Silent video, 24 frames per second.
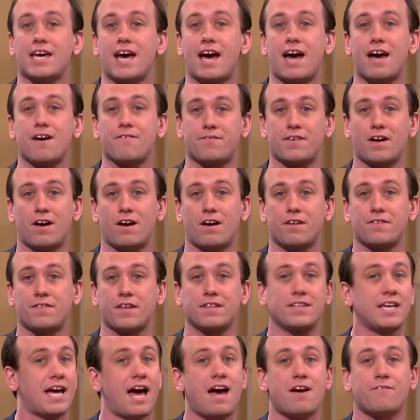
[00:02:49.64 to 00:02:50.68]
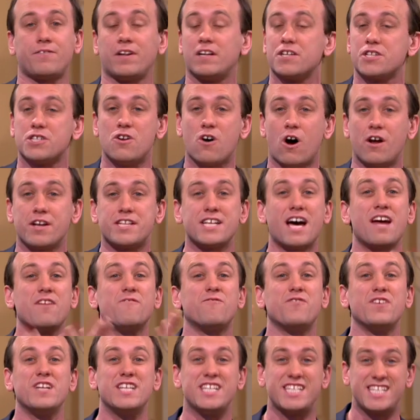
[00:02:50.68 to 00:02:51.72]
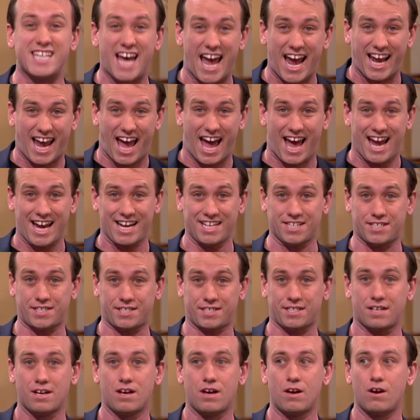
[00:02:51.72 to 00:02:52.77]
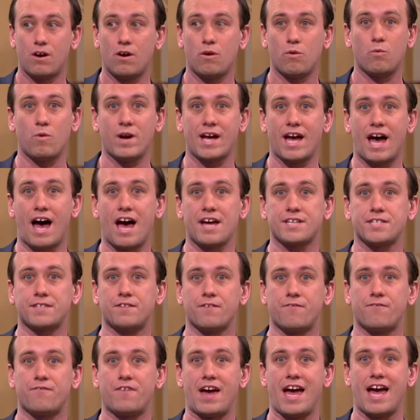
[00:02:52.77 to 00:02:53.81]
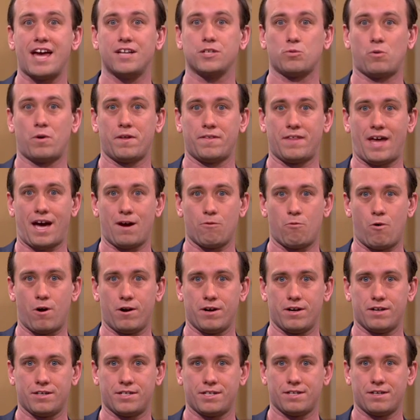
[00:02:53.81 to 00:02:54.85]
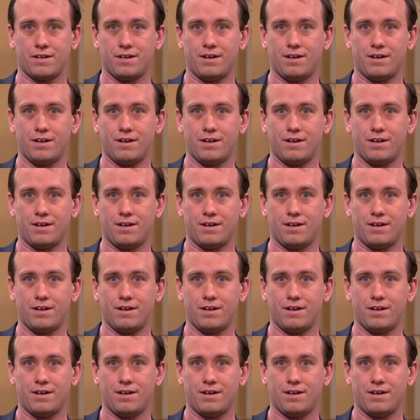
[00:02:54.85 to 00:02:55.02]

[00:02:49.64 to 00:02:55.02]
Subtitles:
AFL that the AFL has not done for decades. We asked the fans what they wanted.